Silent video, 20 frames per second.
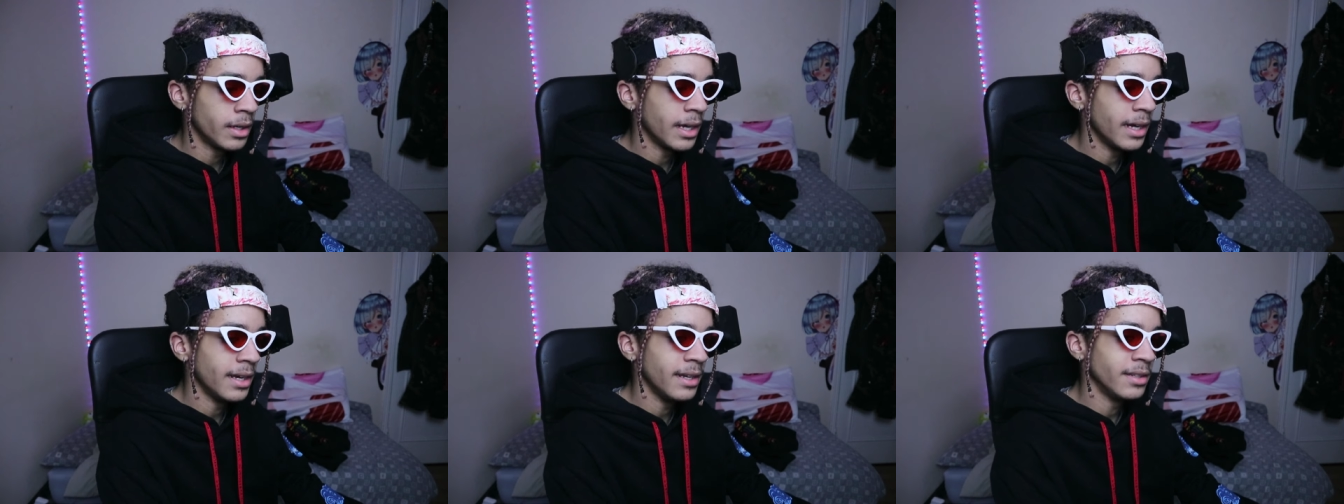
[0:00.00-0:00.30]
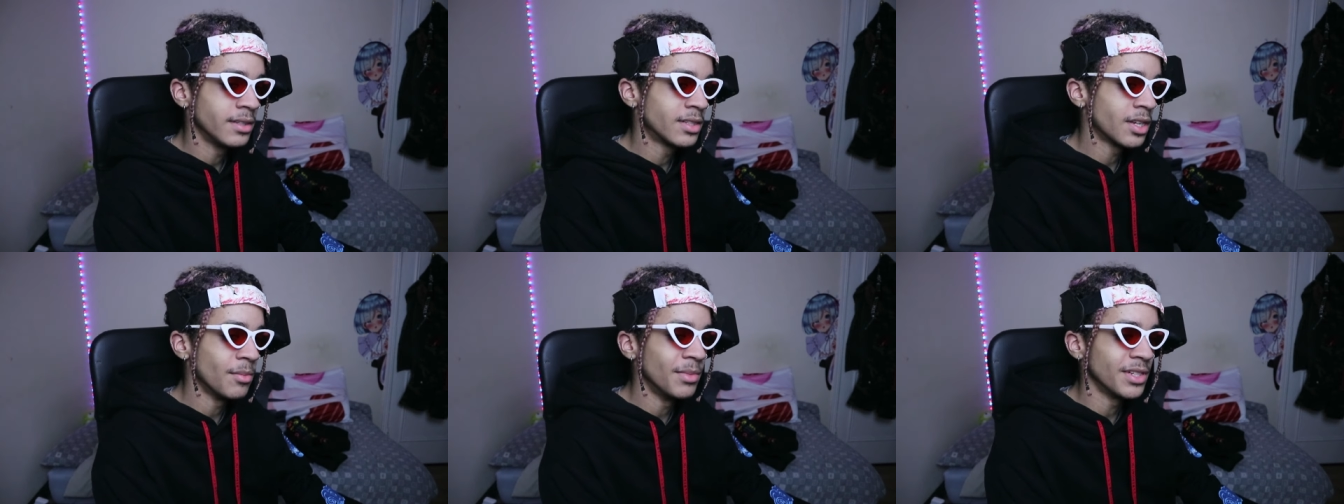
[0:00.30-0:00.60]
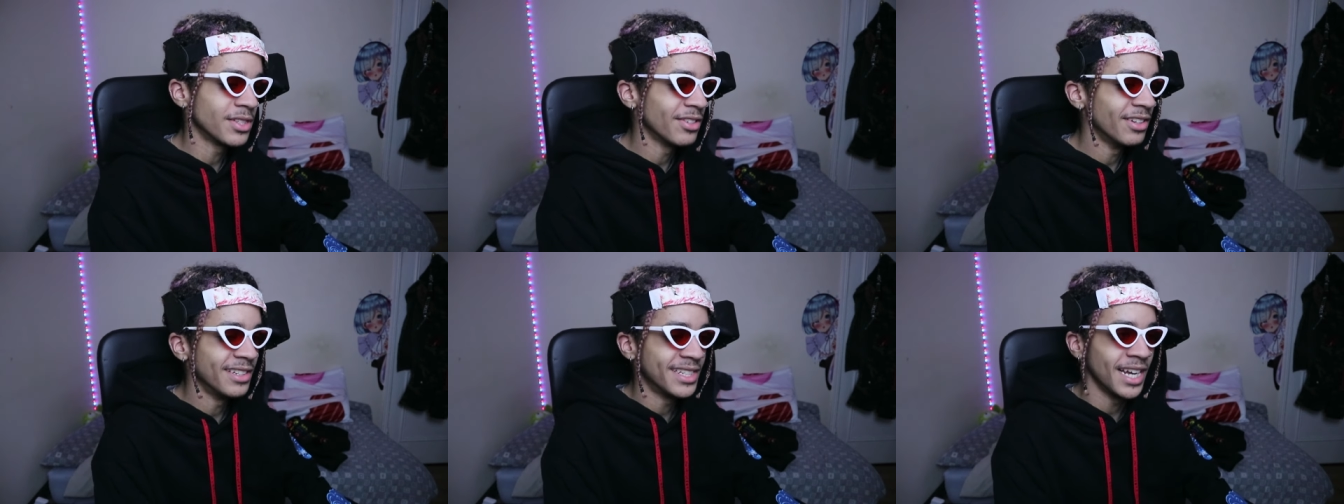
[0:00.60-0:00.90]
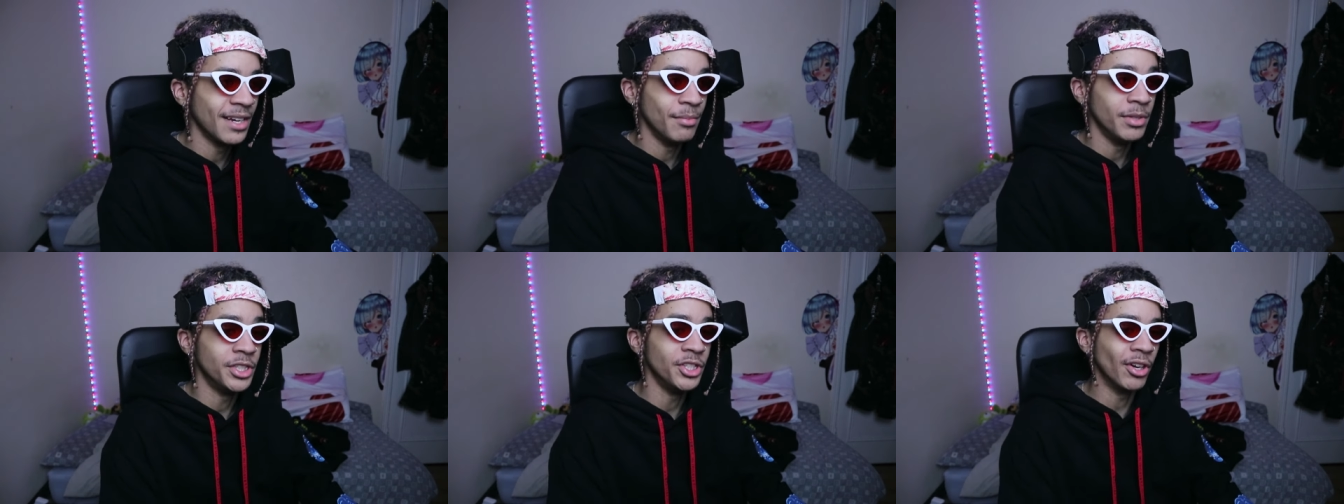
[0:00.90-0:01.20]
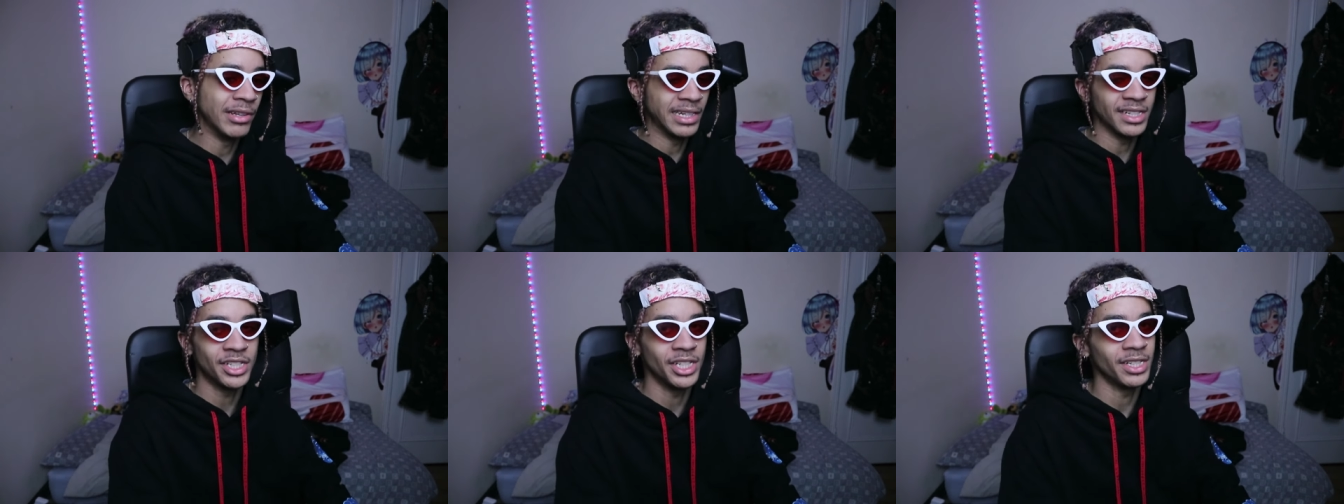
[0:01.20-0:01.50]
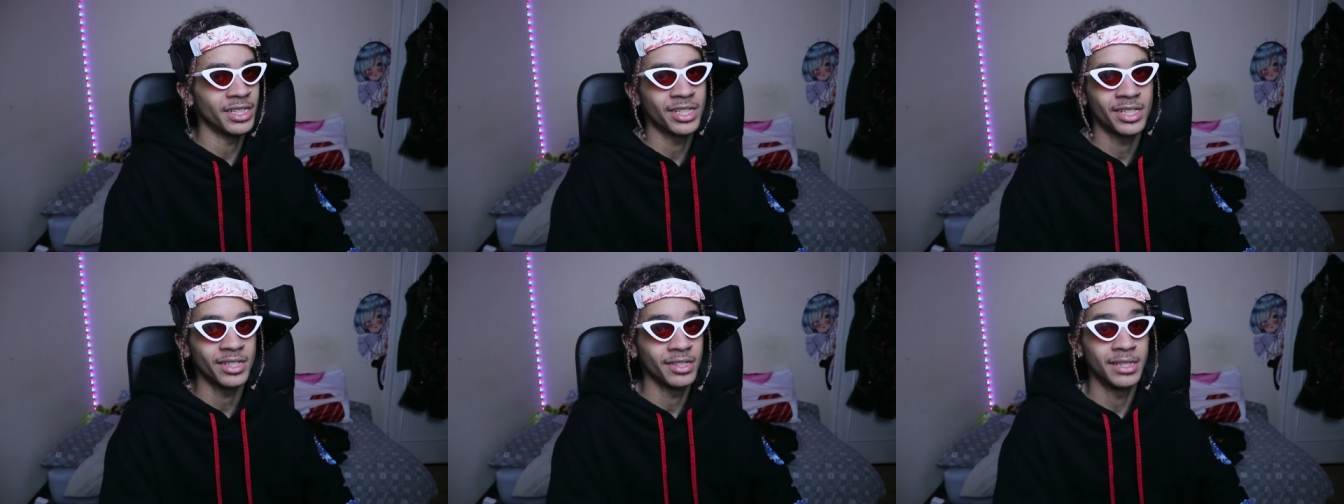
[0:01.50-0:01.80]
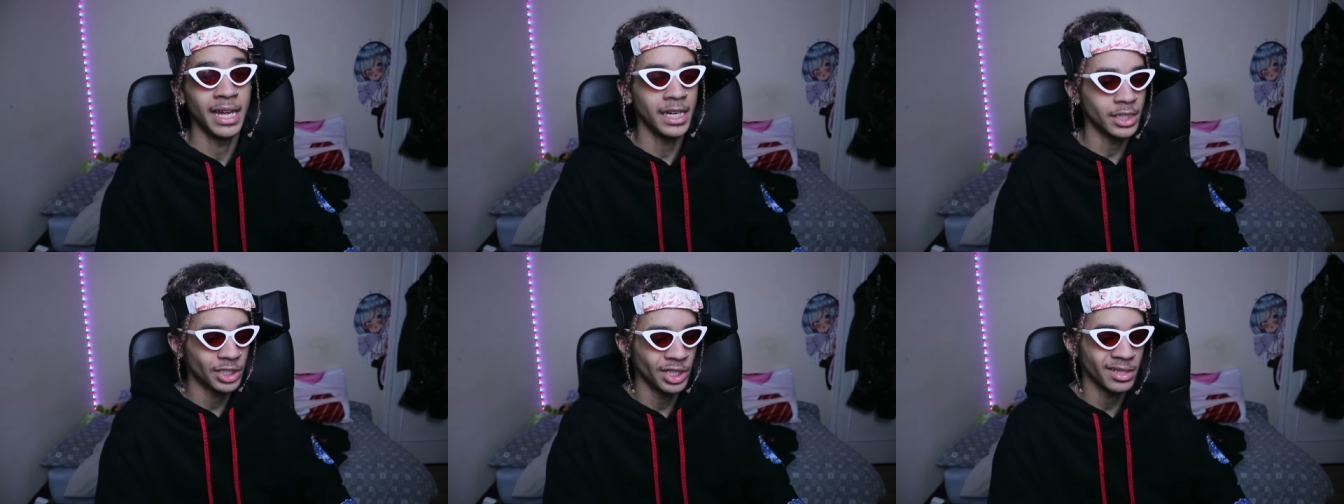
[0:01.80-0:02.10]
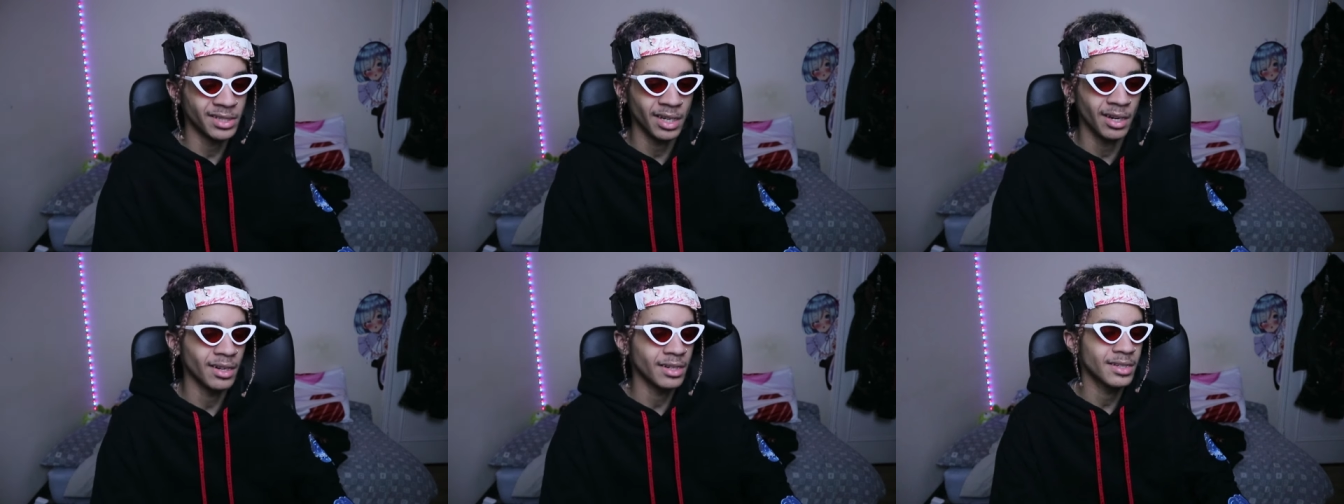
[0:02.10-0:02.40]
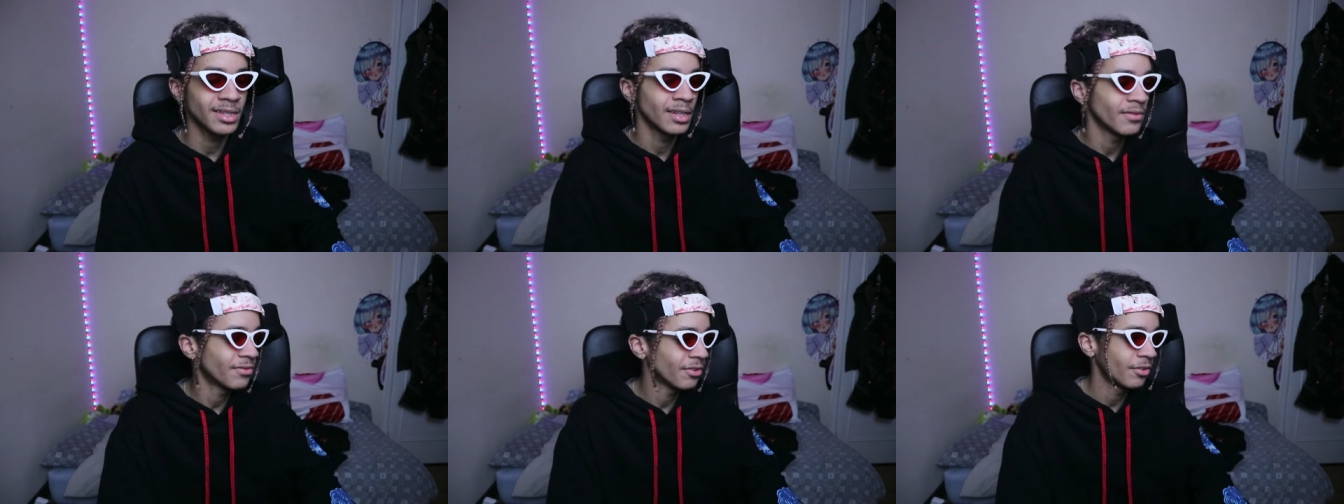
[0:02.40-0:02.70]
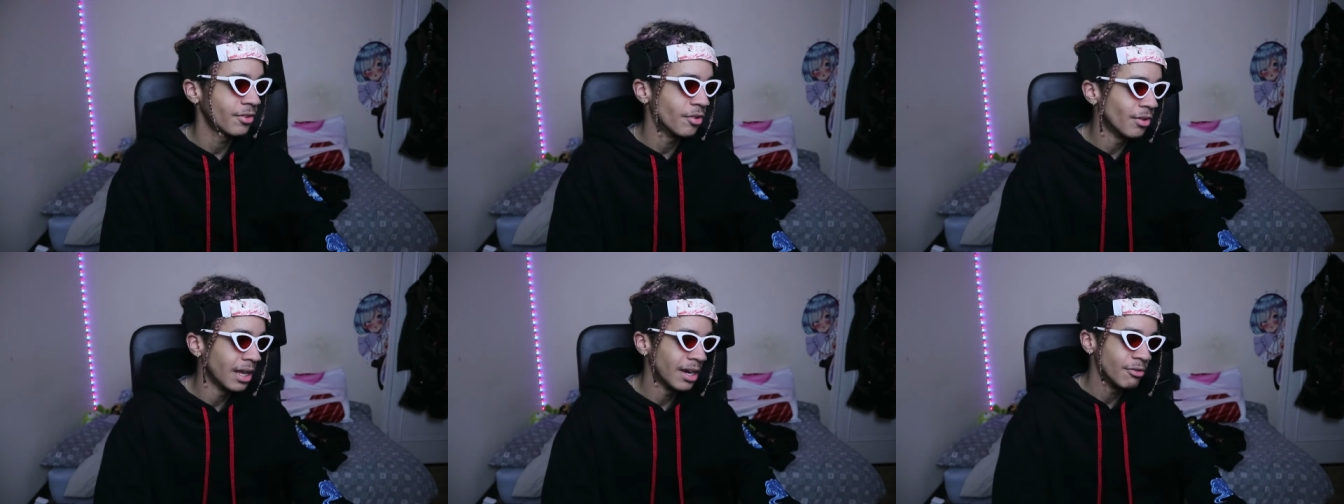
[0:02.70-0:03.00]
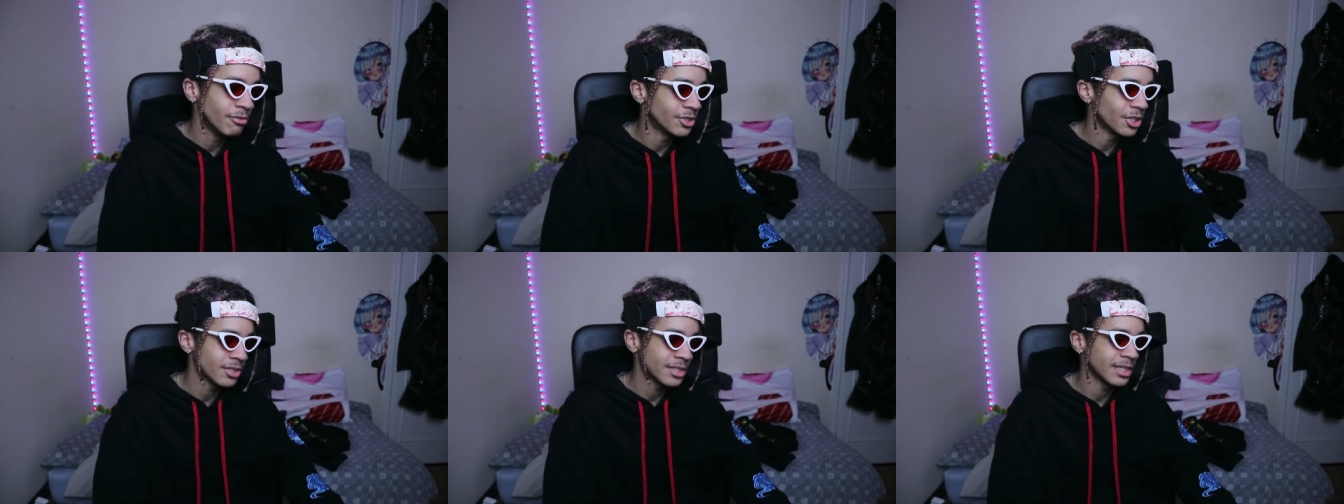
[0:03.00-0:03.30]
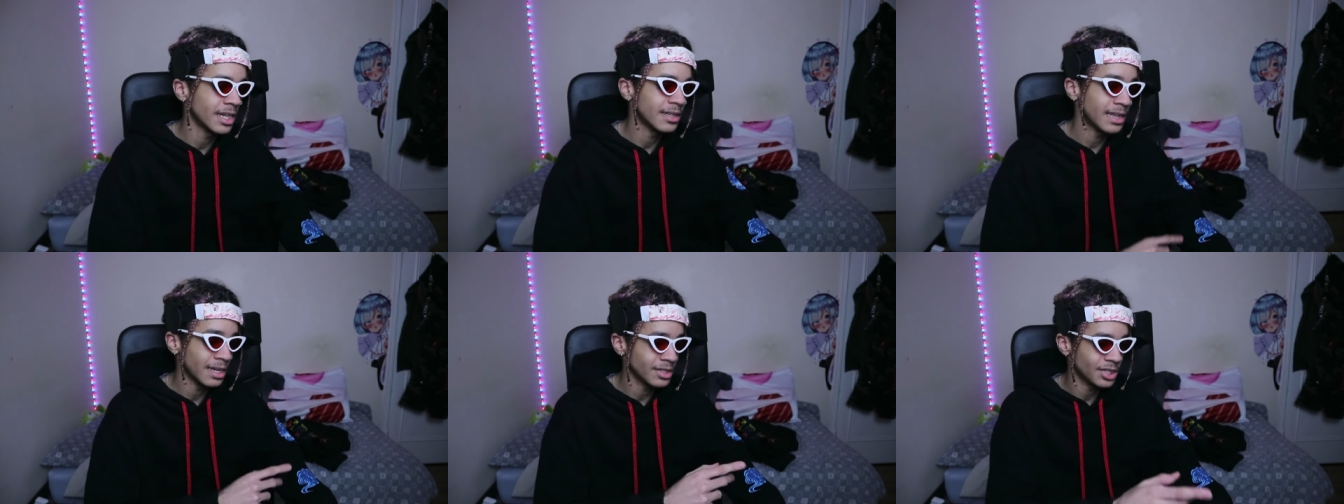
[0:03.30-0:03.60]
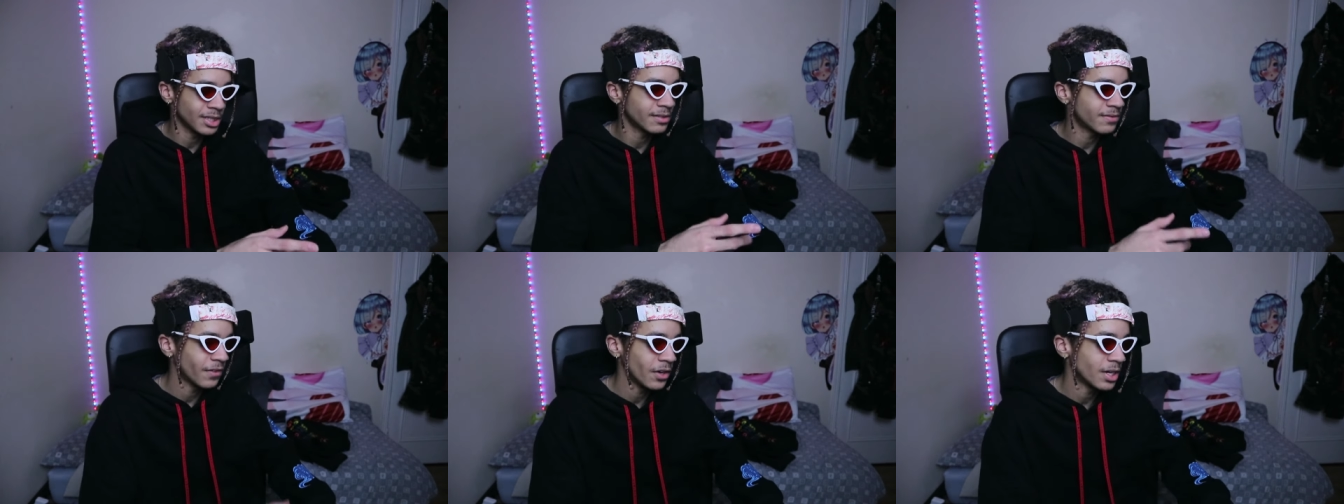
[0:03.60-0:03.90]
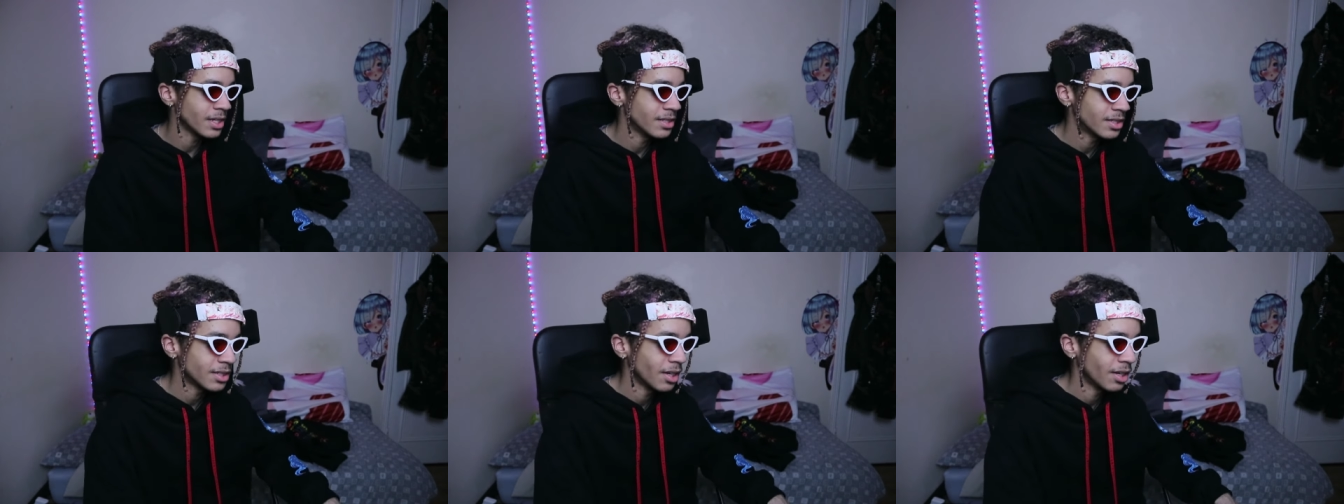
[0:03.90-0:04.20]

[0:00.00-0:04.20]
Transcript: Okay, someone's gonna tell me. Yo, that shit, that shit sucks. For real, like all jokes aside, that shit fucking